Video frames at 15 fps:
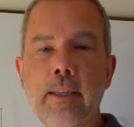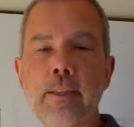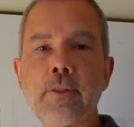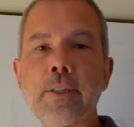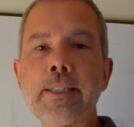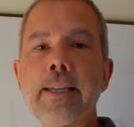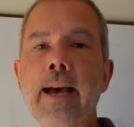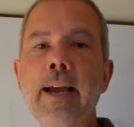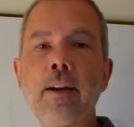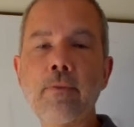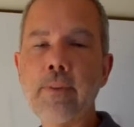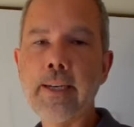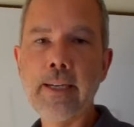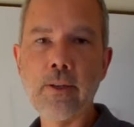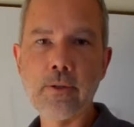There's entire
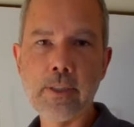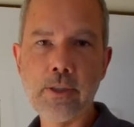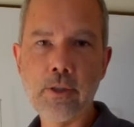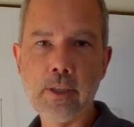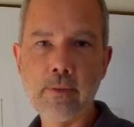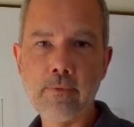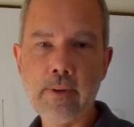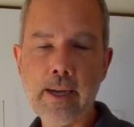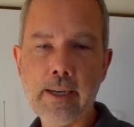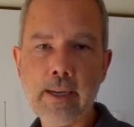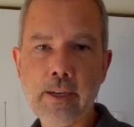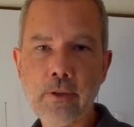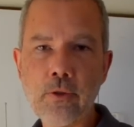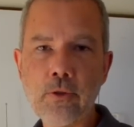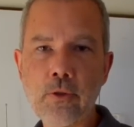videos that you can find
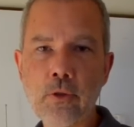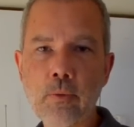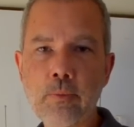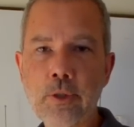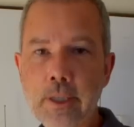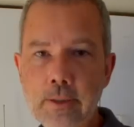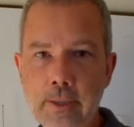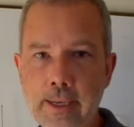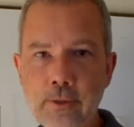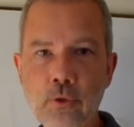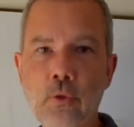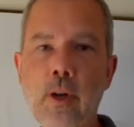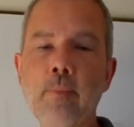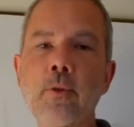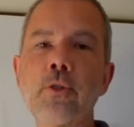on YouTube just on
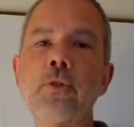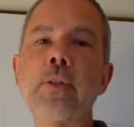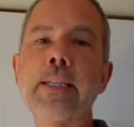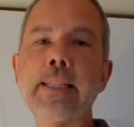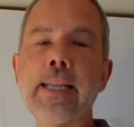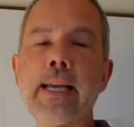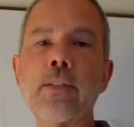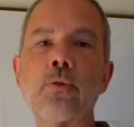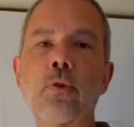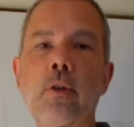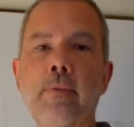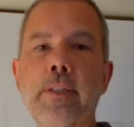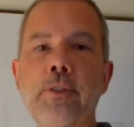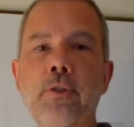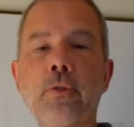troubleshooting that sort
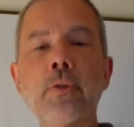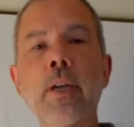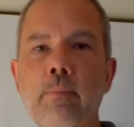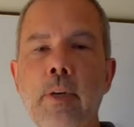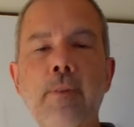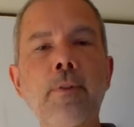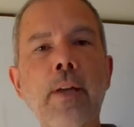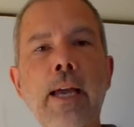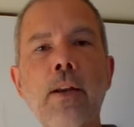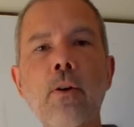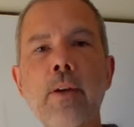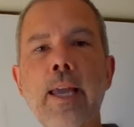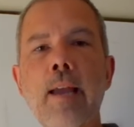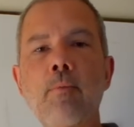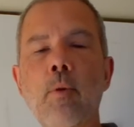of issues. But if you've got
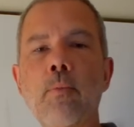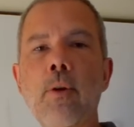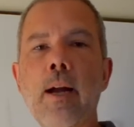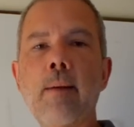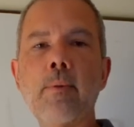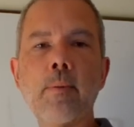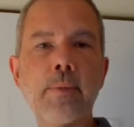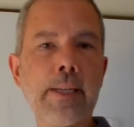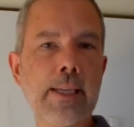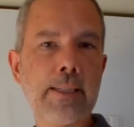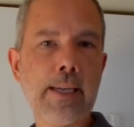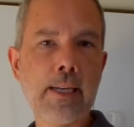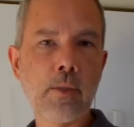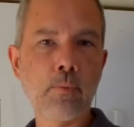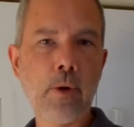no cable problems, the
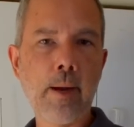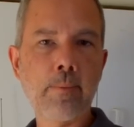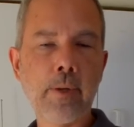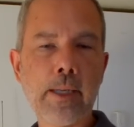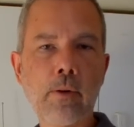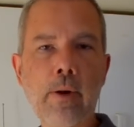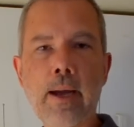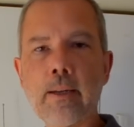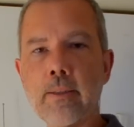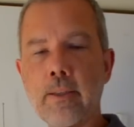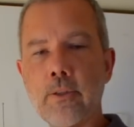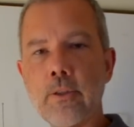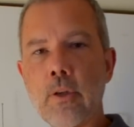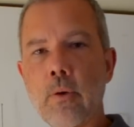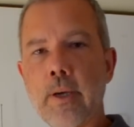antenna's properly grounded,
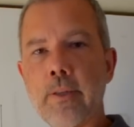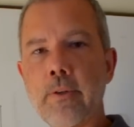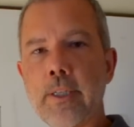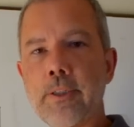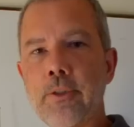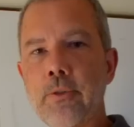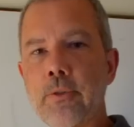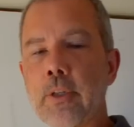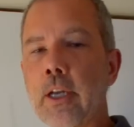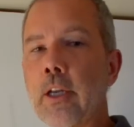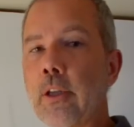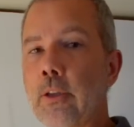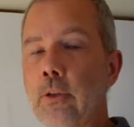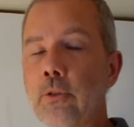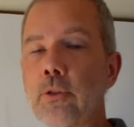there's no other issues,
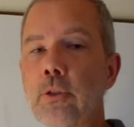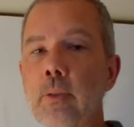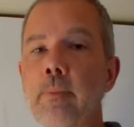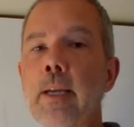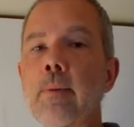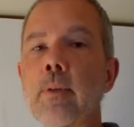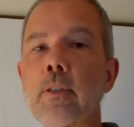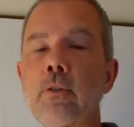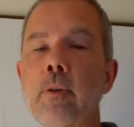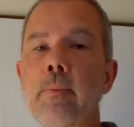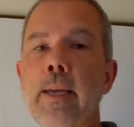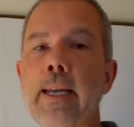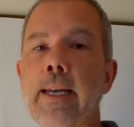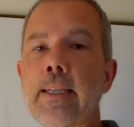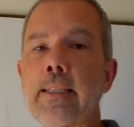you should be able to trim
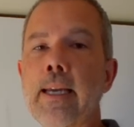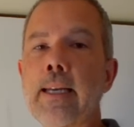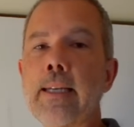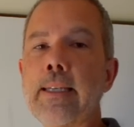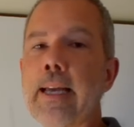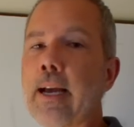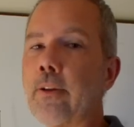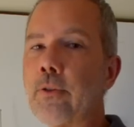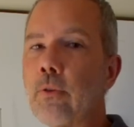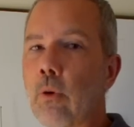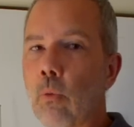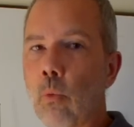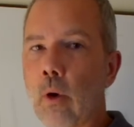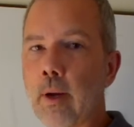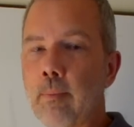that antenna down to
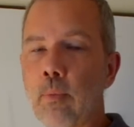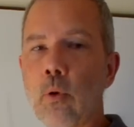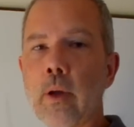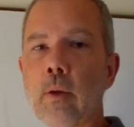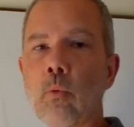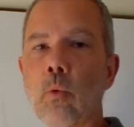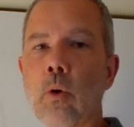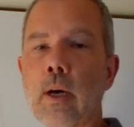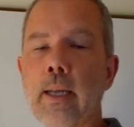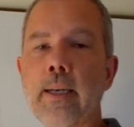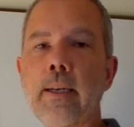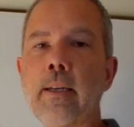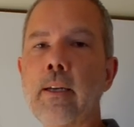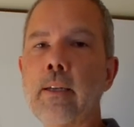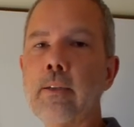a
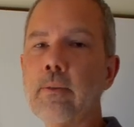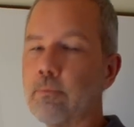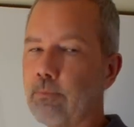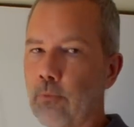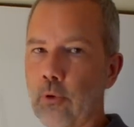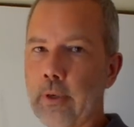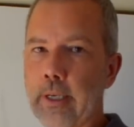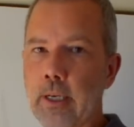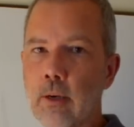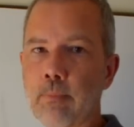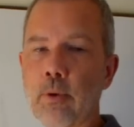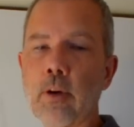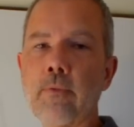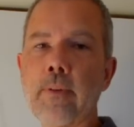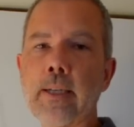1.1 or near
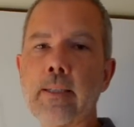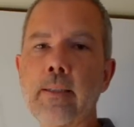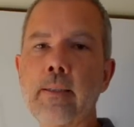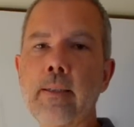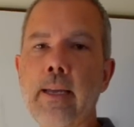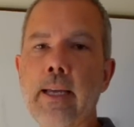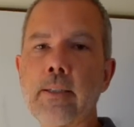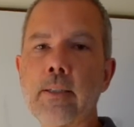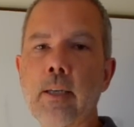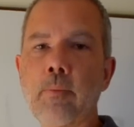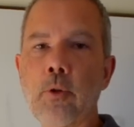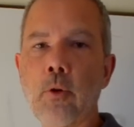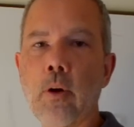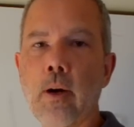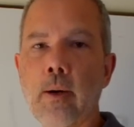perfect
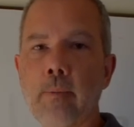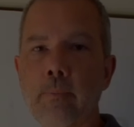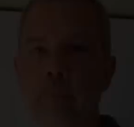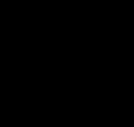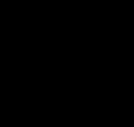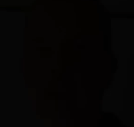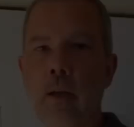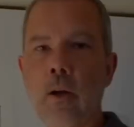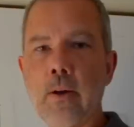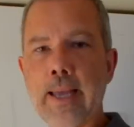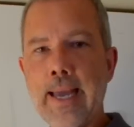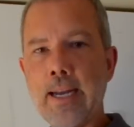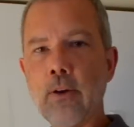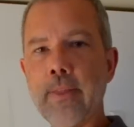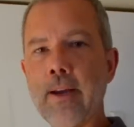SWR.
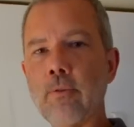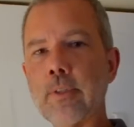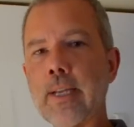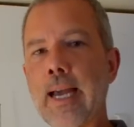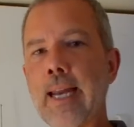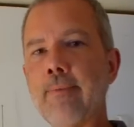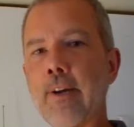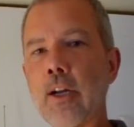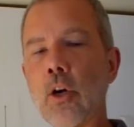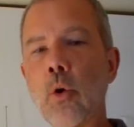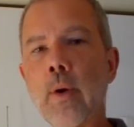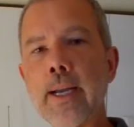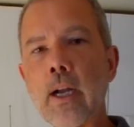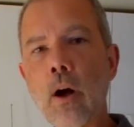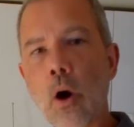Okay, I know that was kind of a
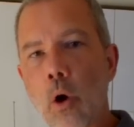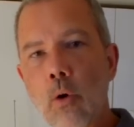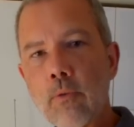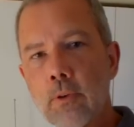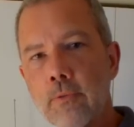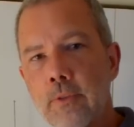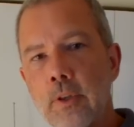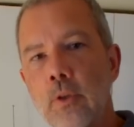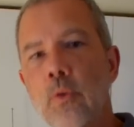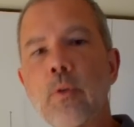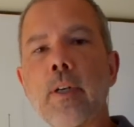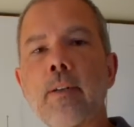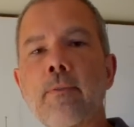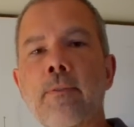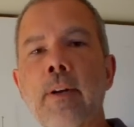quick
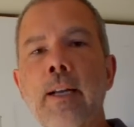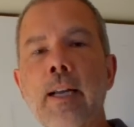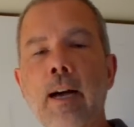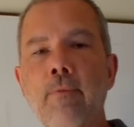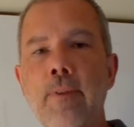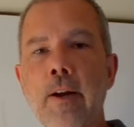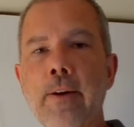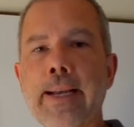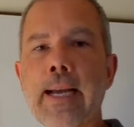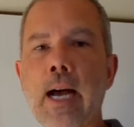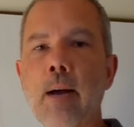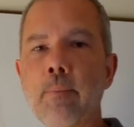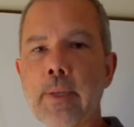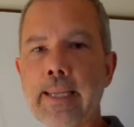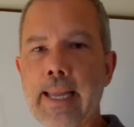overview of a very
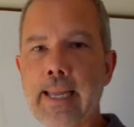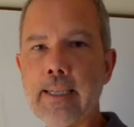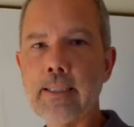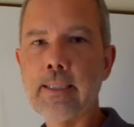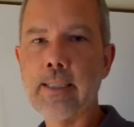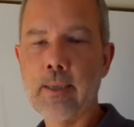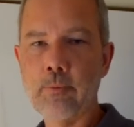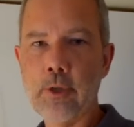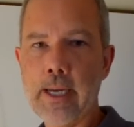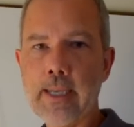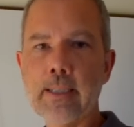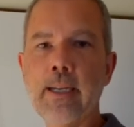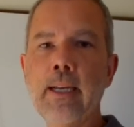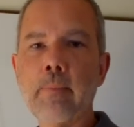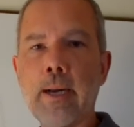complicated
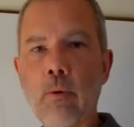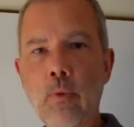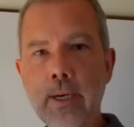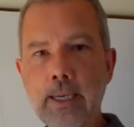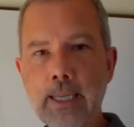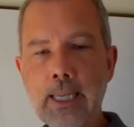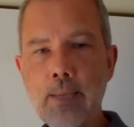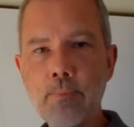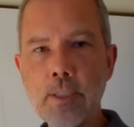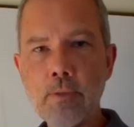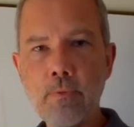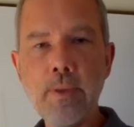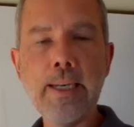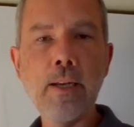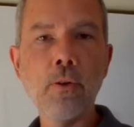subject, but I wanted to keep this
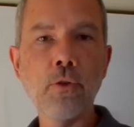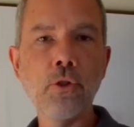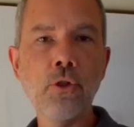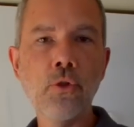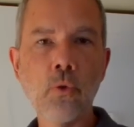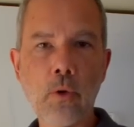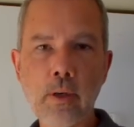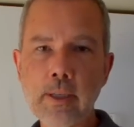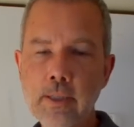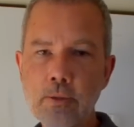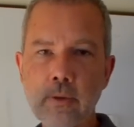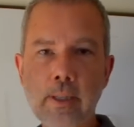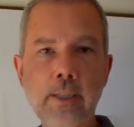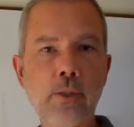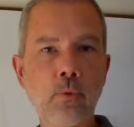video short
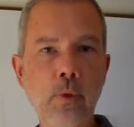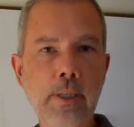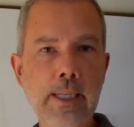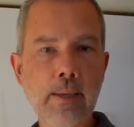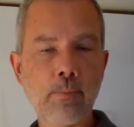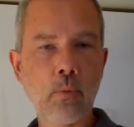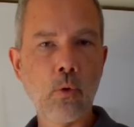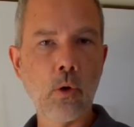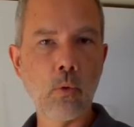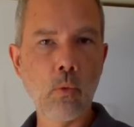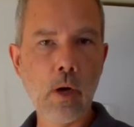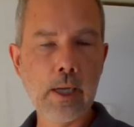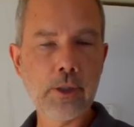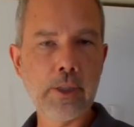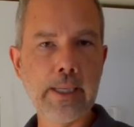so that you wouldn't get bored
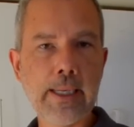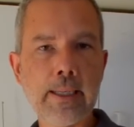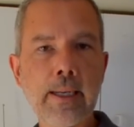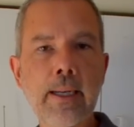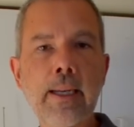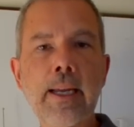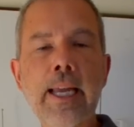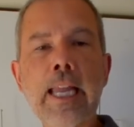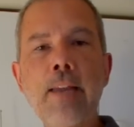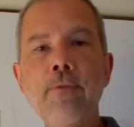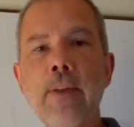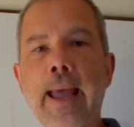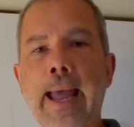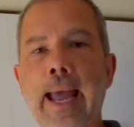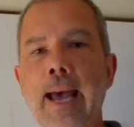watching it.
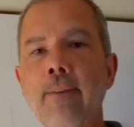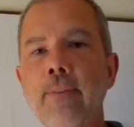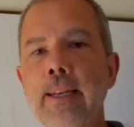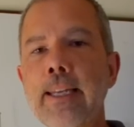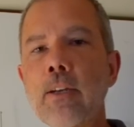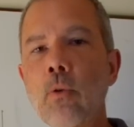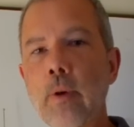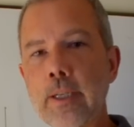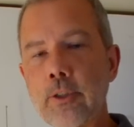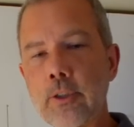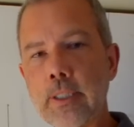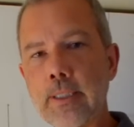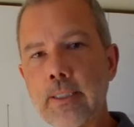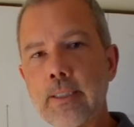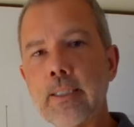If you have any
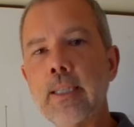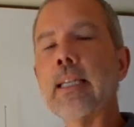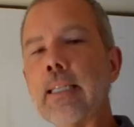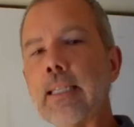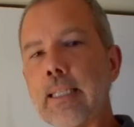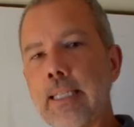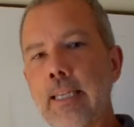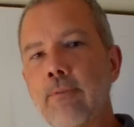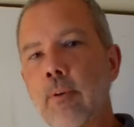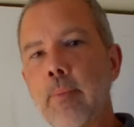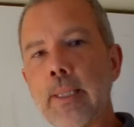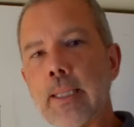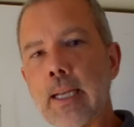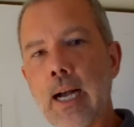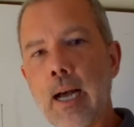questions, leave them
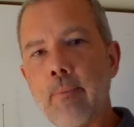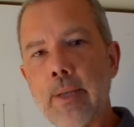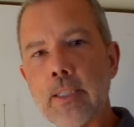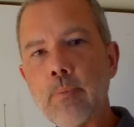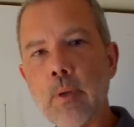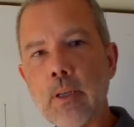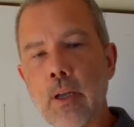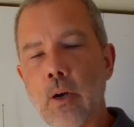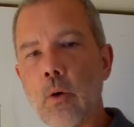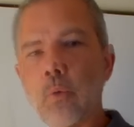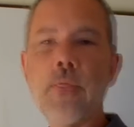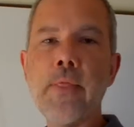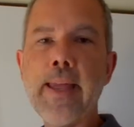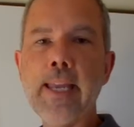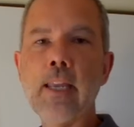in the comments below.
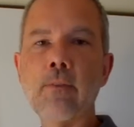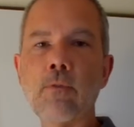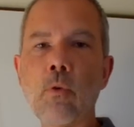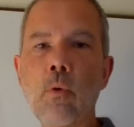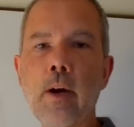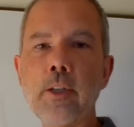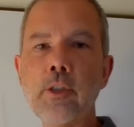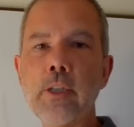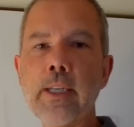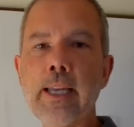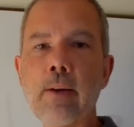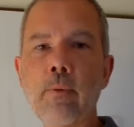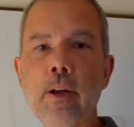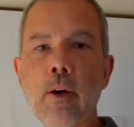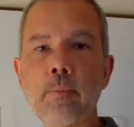Thank you for watching,
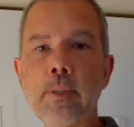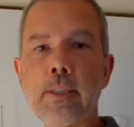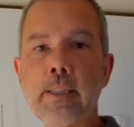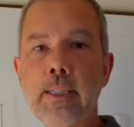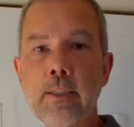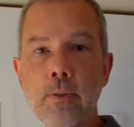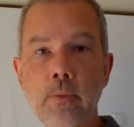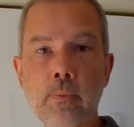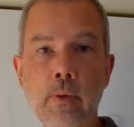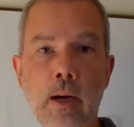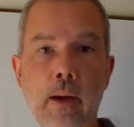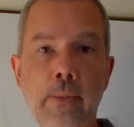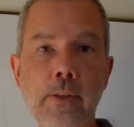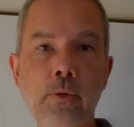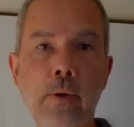and we hope to see you
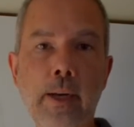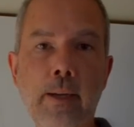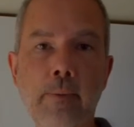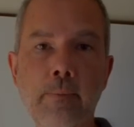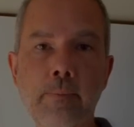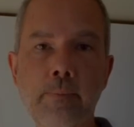on the trail.